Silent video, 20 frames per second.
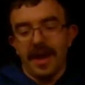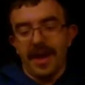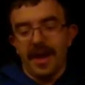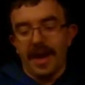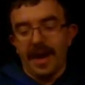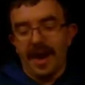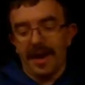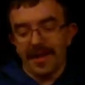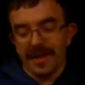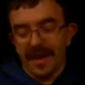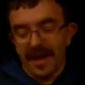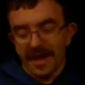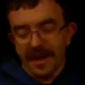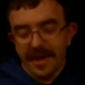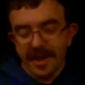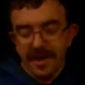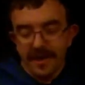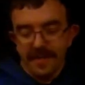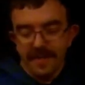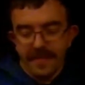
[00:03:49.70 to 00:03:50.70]
I like
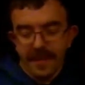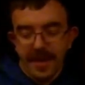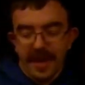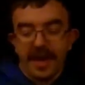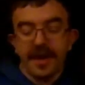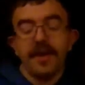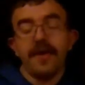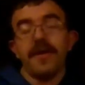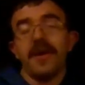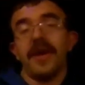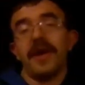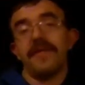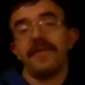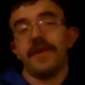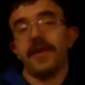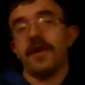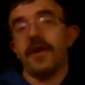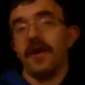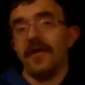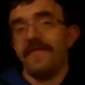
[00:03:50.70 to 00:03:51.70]
it, but I don't have the
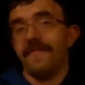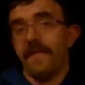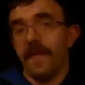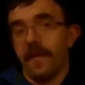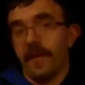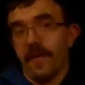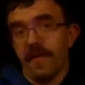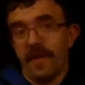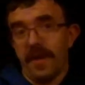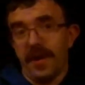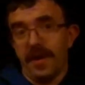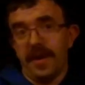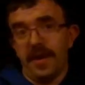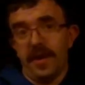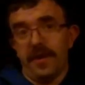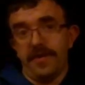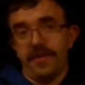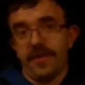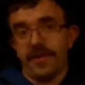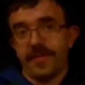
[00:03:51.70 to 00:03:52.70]
arm for it right now,
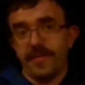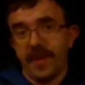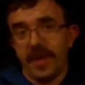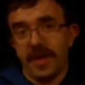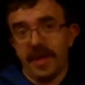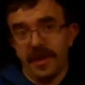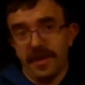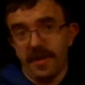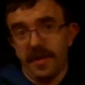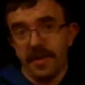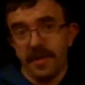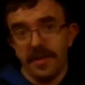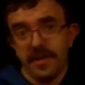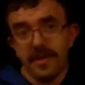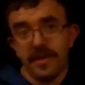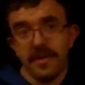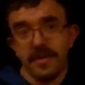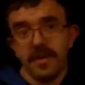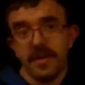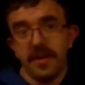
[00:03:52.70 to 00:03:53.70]
the speed.
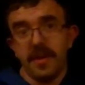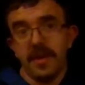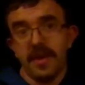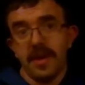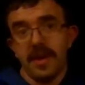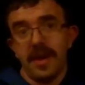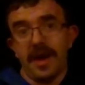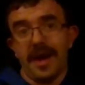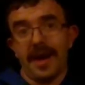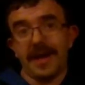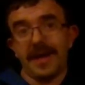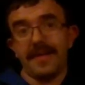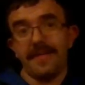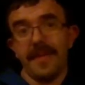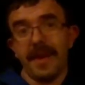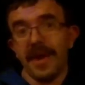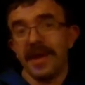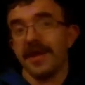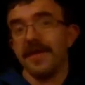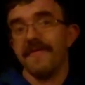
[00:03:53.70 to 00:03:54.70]
I can
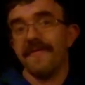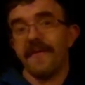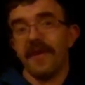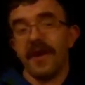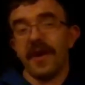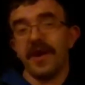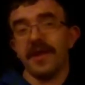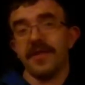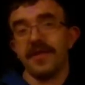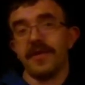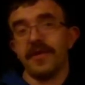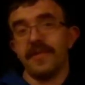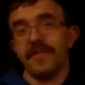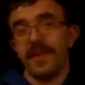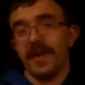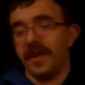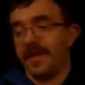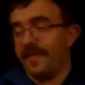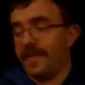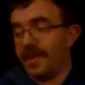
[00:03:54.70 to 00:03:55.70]
make it fly a little
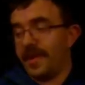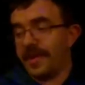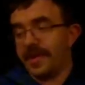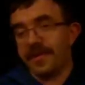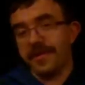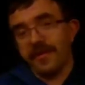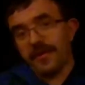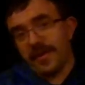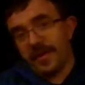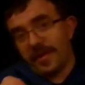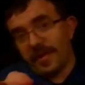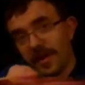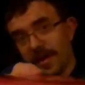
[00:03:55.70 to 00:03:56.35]
bit, but it's doing the